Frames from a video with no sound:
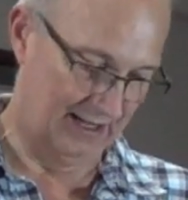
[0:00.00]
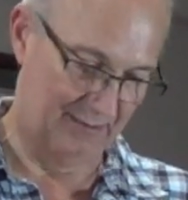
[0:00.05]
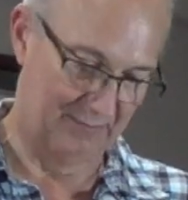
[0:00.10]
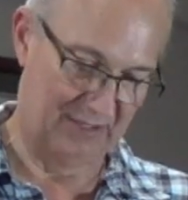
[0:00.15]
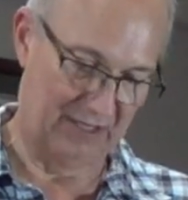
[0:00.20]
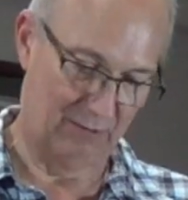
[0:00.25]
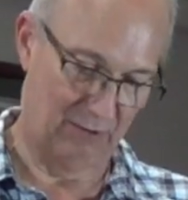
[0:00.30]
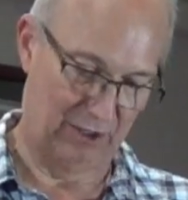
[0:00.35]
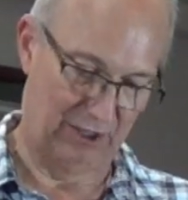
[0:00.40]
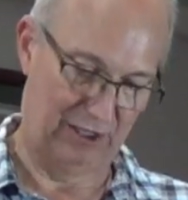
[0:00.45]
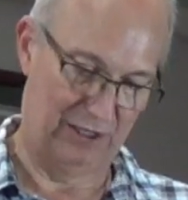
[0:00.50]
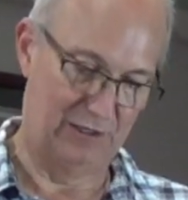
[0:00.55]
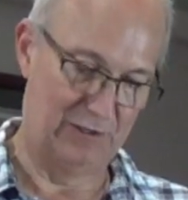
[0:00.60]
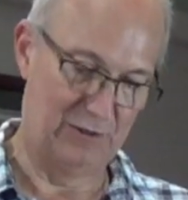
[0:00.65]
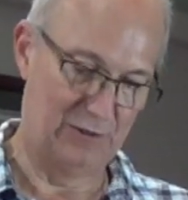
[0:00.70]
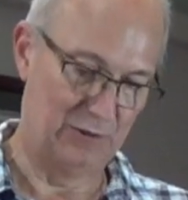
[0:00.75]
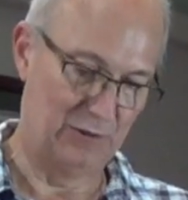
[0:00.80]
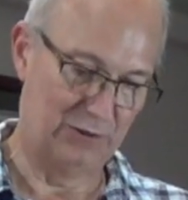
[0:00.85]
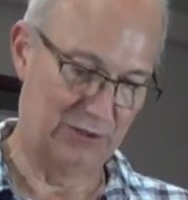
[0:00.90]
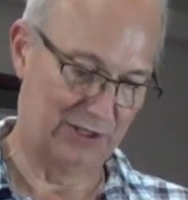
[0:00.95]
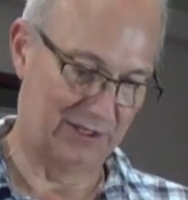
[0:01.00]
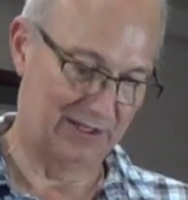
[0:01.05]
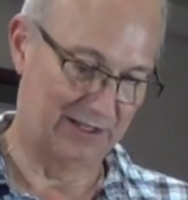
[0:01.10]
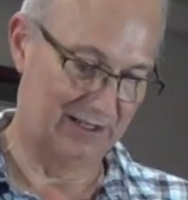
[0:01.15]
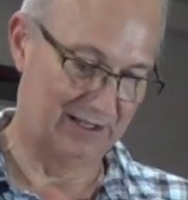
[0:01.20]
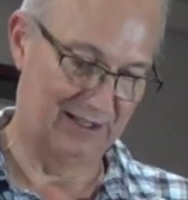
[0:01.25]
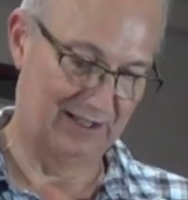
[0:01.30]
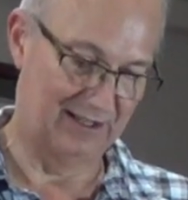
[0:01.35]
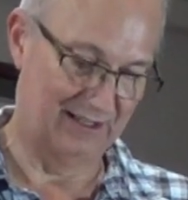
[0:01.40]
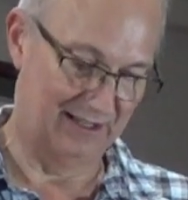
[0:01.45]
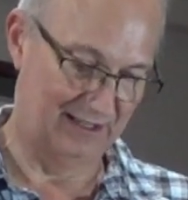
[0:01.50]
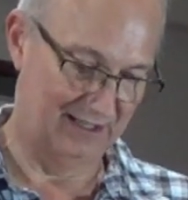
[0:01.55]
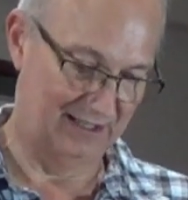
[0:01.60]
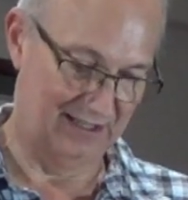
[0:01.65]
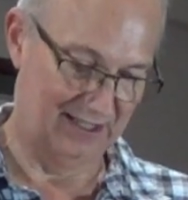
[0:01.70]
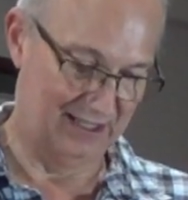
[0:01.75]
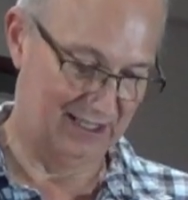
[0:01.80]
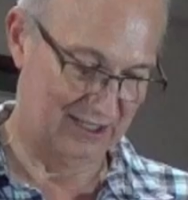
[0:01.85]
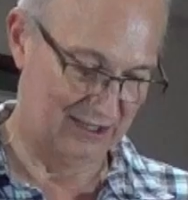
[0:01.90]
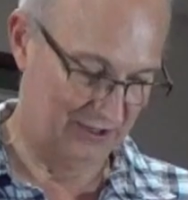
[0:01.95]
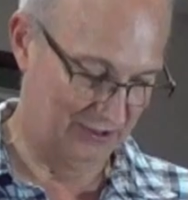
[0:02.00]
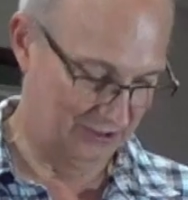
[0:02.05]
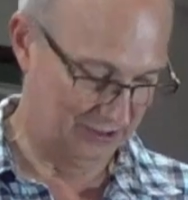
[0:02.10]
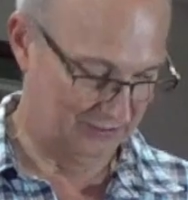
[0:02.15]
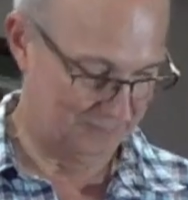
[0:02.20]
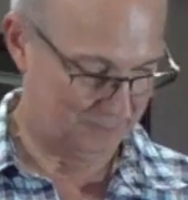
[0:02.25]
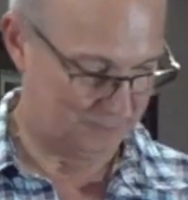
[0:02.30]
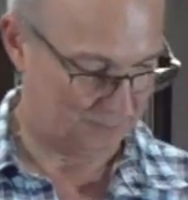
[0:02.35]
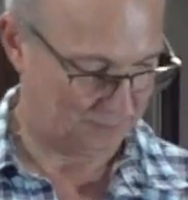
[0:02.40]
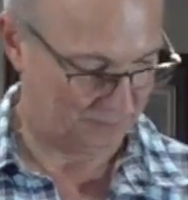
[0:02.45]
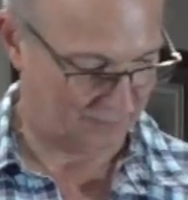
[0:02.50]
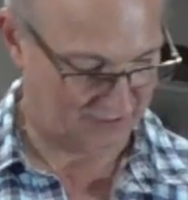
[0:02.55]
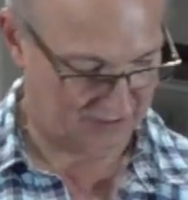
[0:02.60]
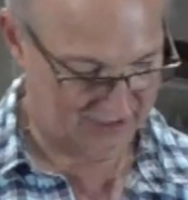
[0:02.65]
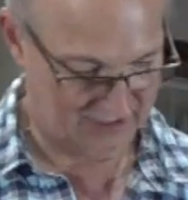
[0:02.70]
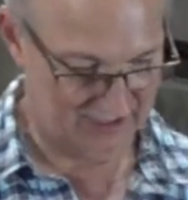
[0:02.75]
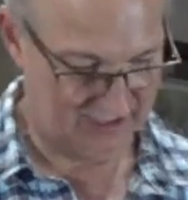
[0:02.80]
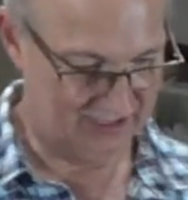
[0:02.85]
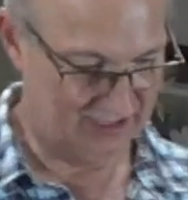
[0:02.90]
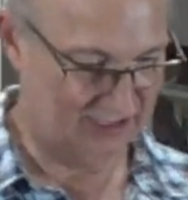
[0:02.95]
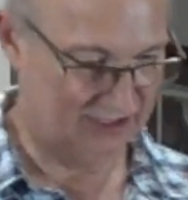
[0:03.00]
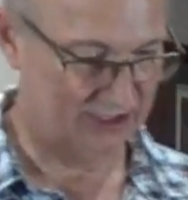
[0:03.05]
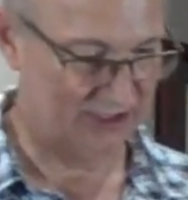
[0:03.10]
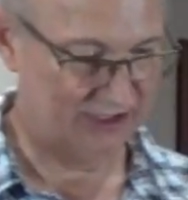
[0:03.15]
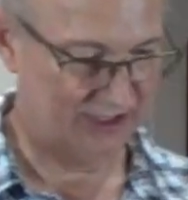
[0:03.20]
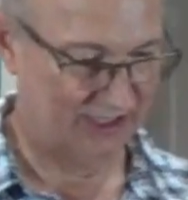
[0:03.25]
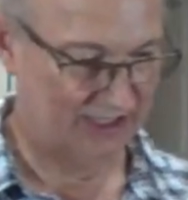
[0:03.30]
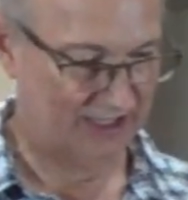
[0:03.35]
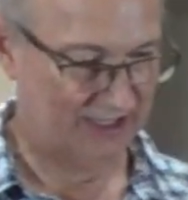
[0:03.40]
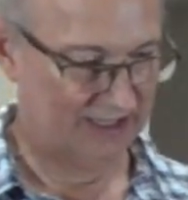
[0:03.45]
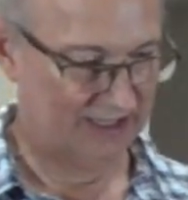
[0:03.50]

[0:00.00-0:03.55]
They were huge. You know, it just,